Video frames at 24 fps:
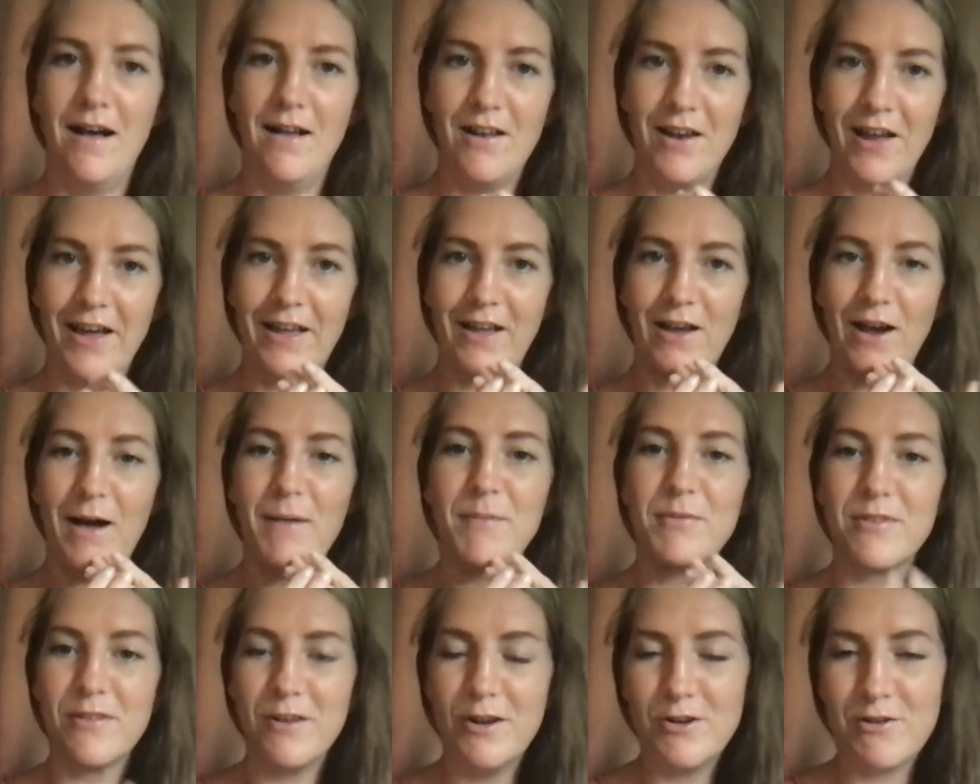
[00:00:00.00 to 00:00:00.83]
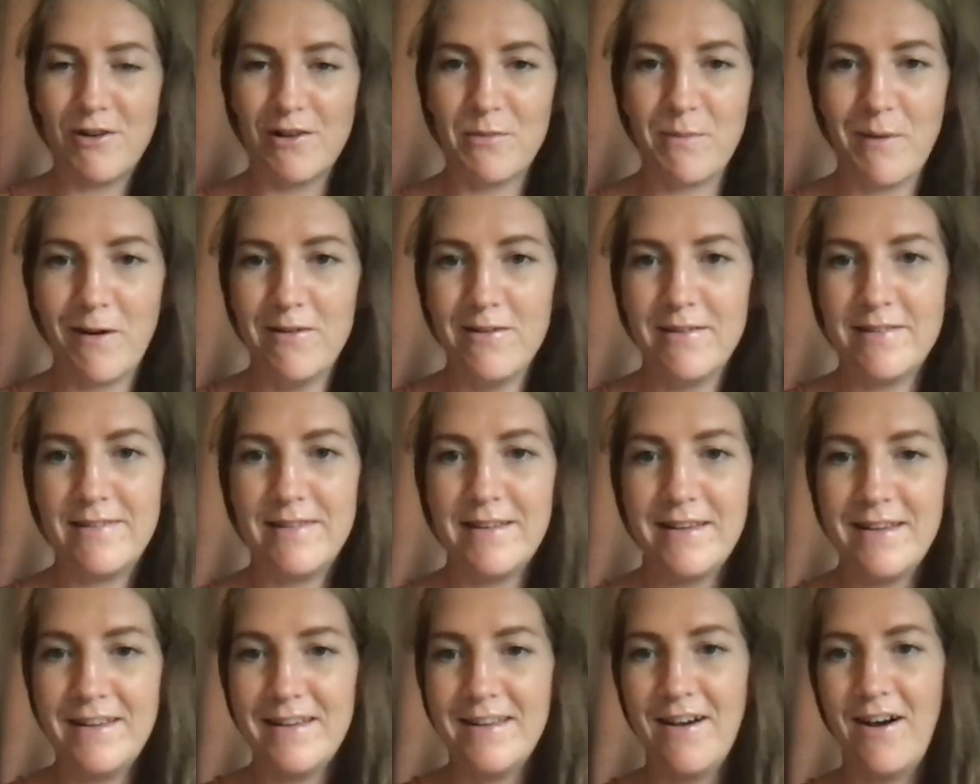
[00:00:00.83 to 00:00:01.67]
like absolute
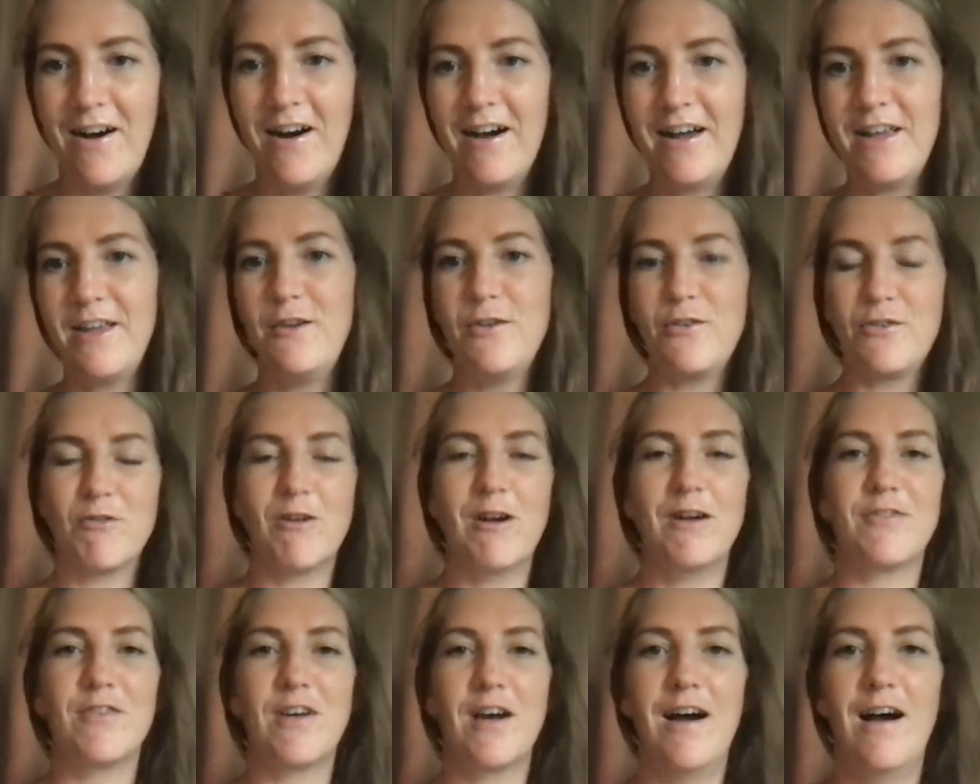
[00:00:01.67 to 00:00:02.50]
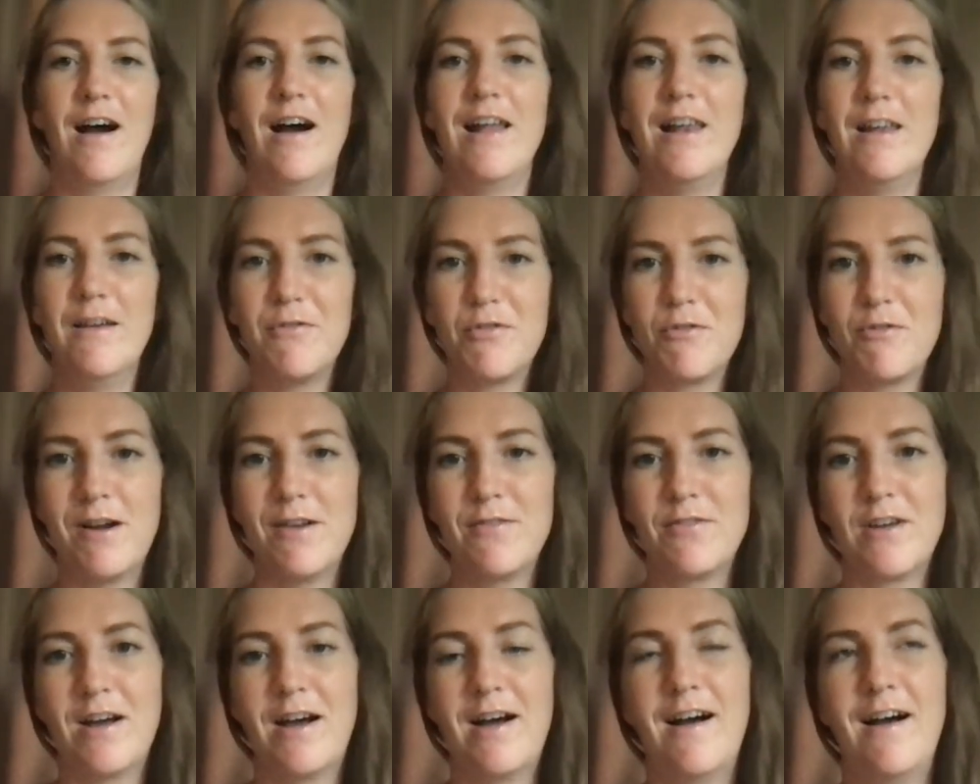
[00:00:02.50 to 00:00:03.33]
transparency, I use ThriveCart. I love
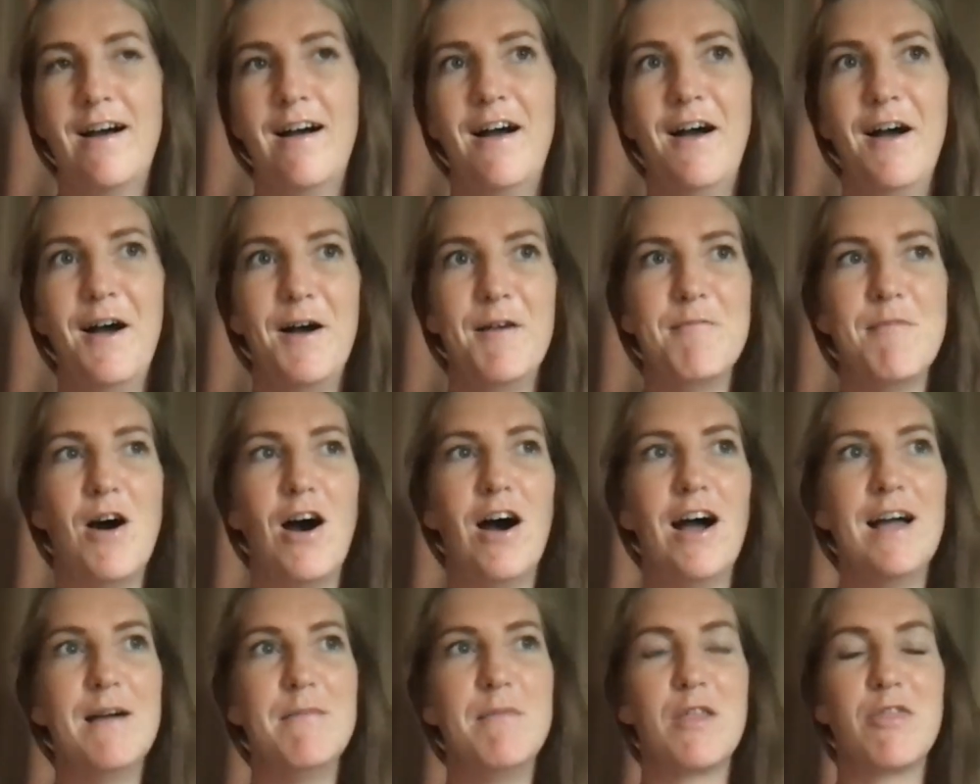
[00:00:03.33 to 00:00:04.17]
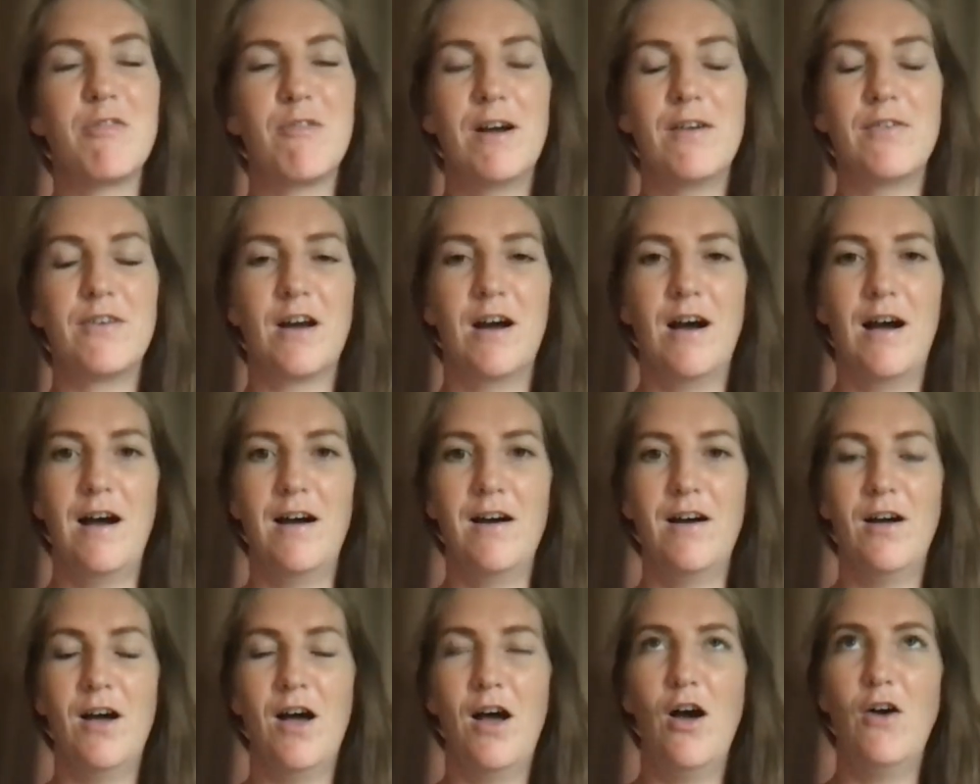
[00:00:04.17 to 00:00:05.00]
ThriveCart. I am a ThriveCart
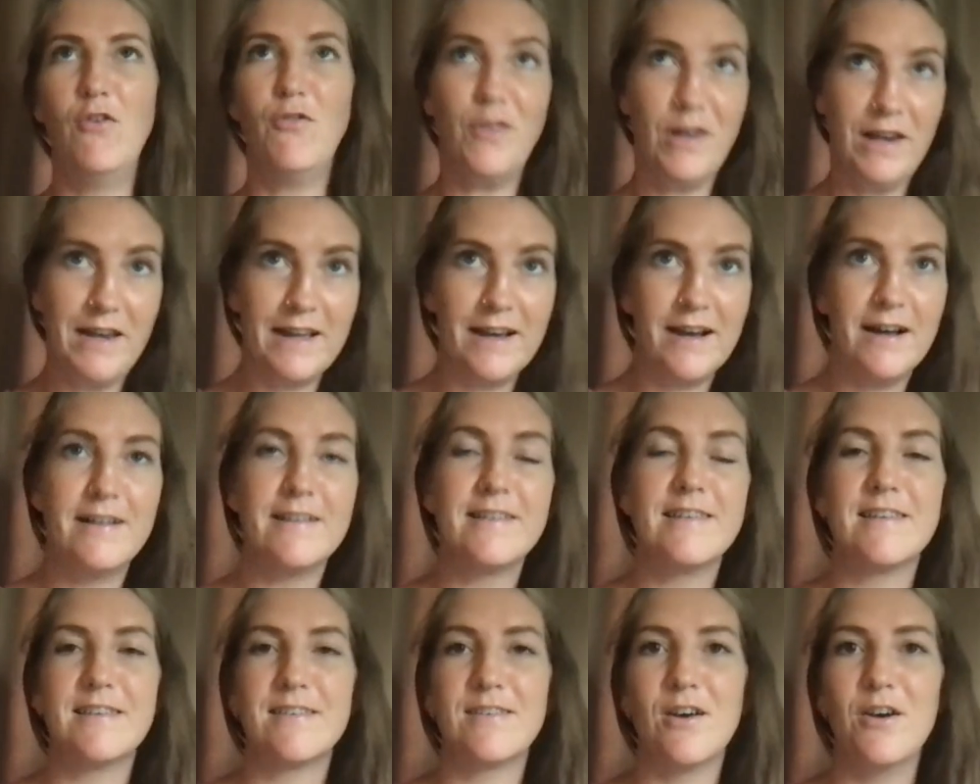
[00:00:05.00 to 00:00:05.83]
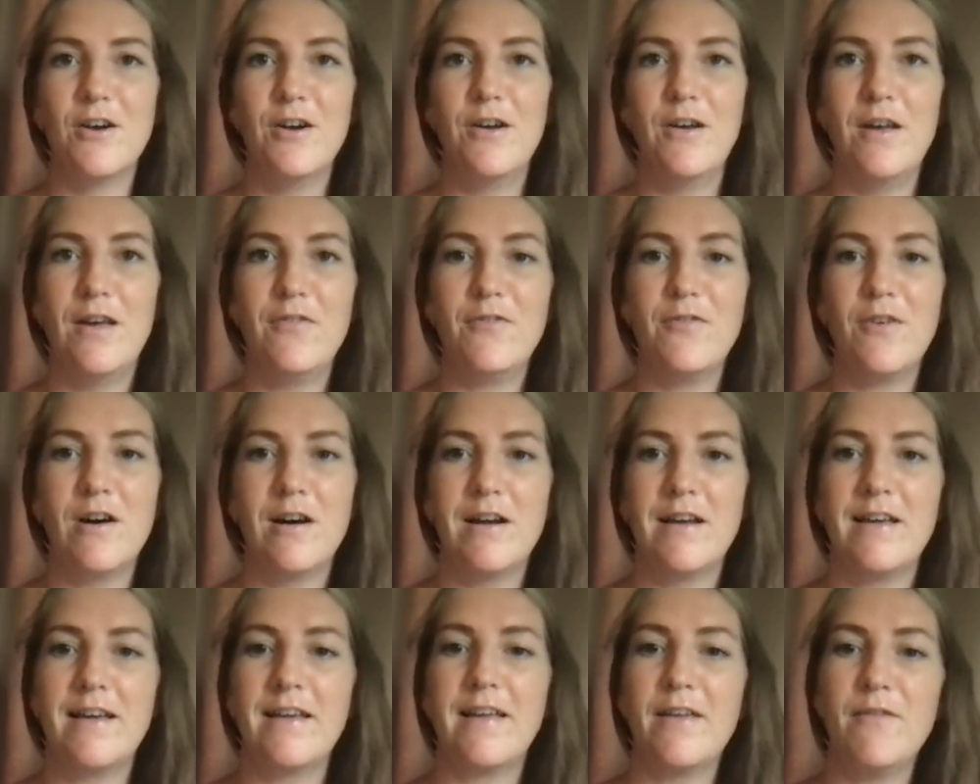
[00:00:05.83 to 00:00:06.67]
affiliate. So if I
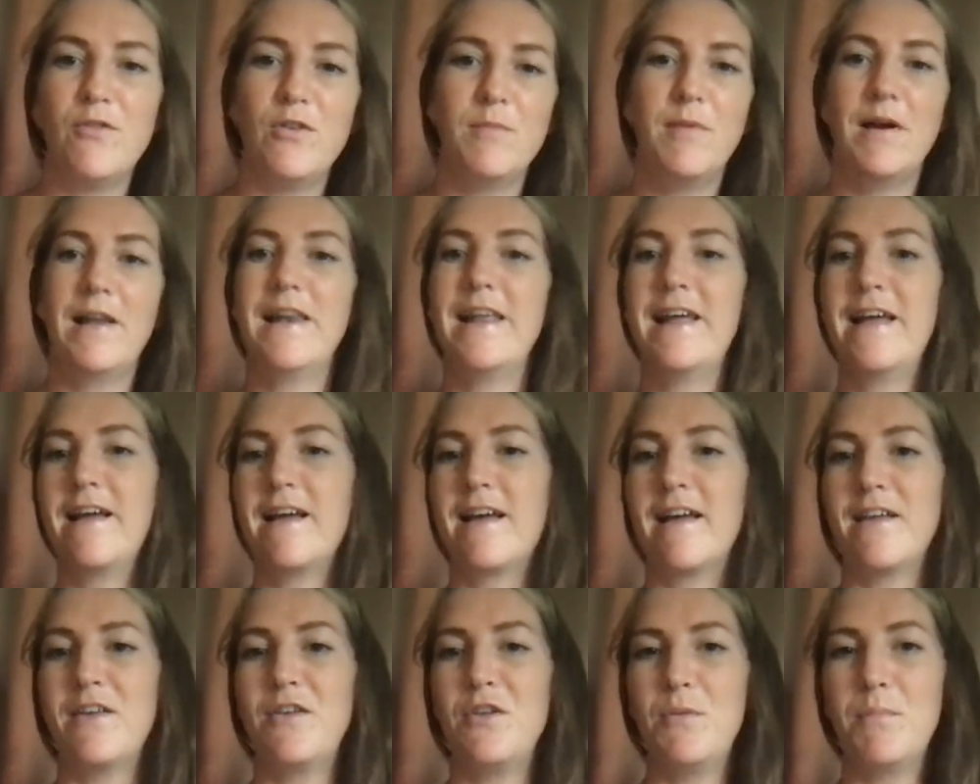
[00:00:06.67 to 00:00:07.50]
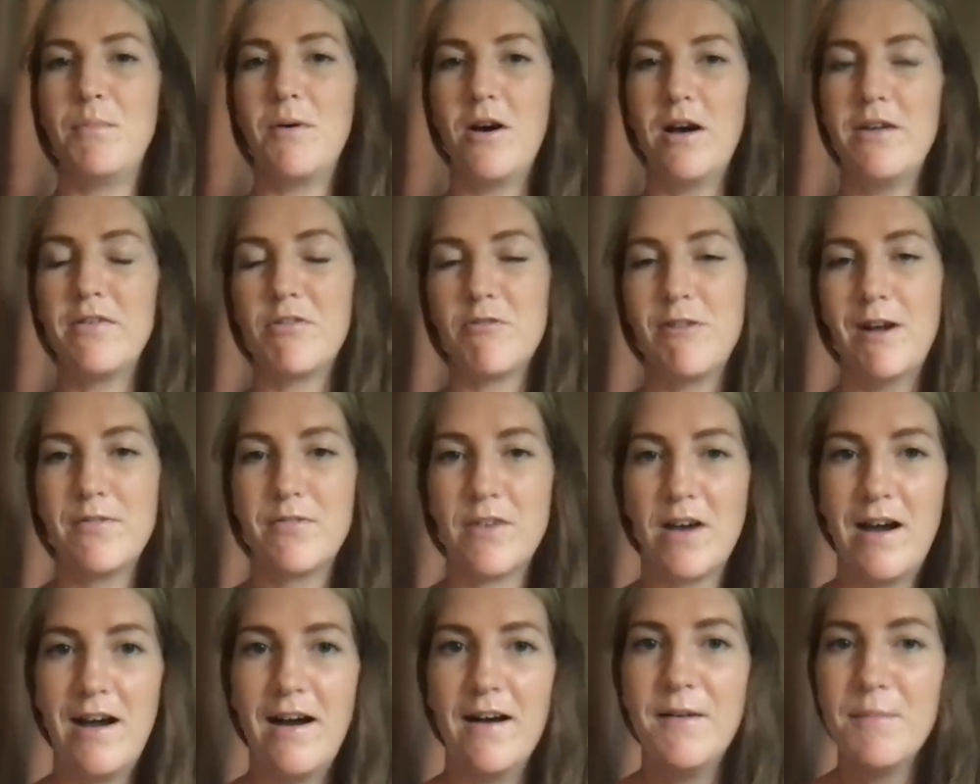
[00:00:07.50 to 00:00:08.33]
give you my link and you buy
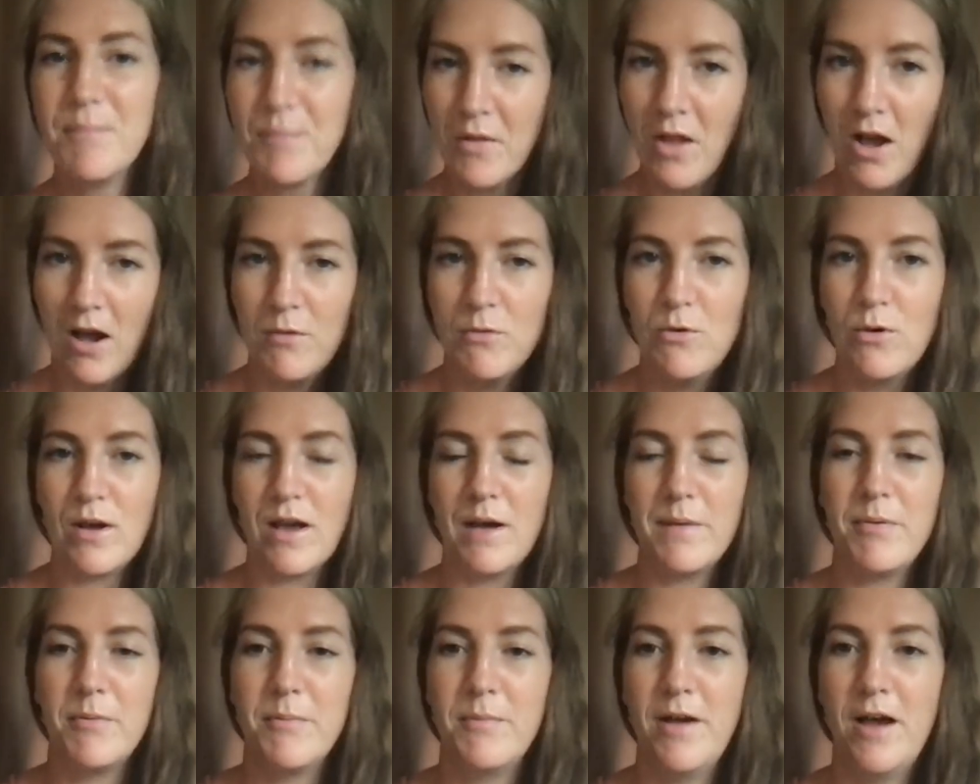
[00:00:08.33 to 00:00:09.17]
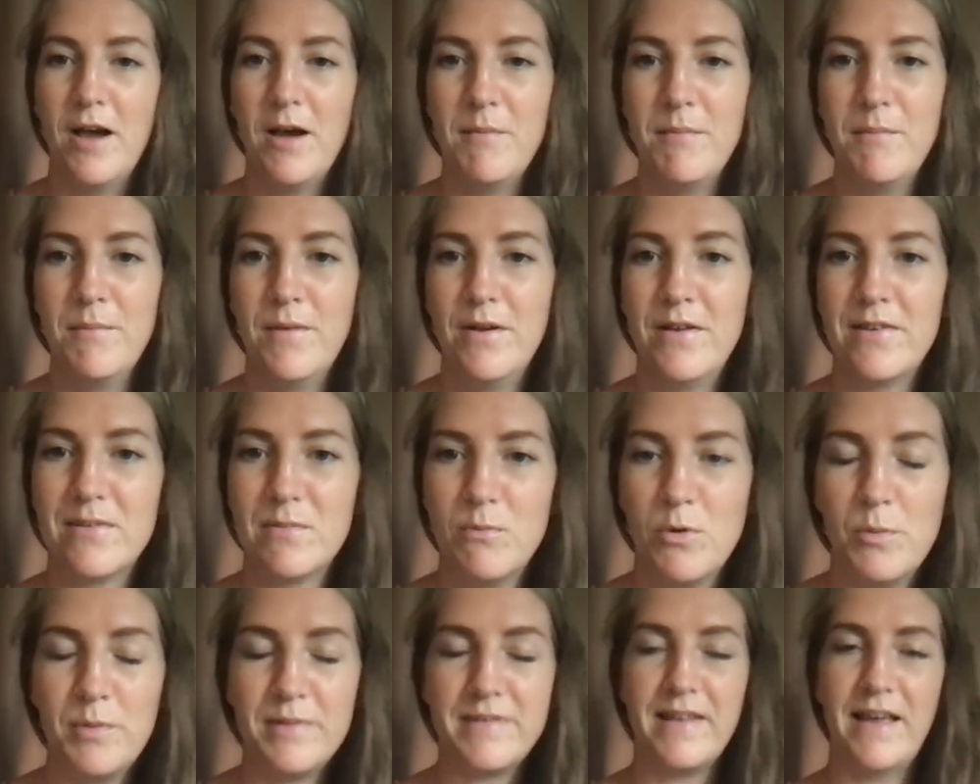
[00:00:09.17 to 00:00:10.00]
ThriveCart, I will get a
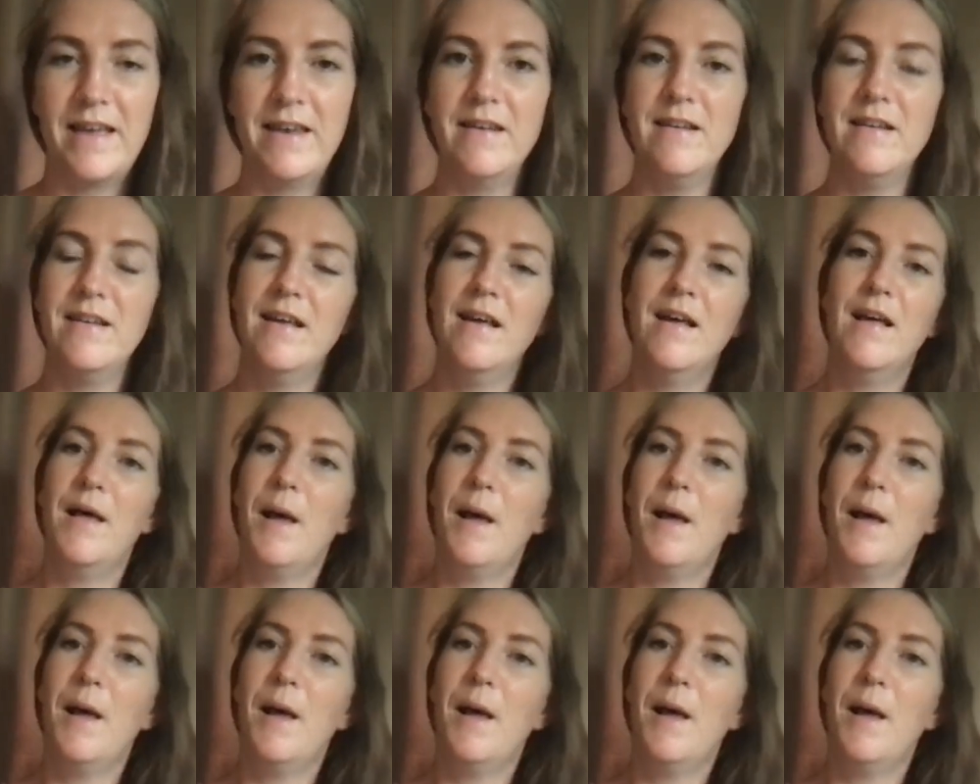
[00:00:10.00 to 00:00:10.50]
small percent.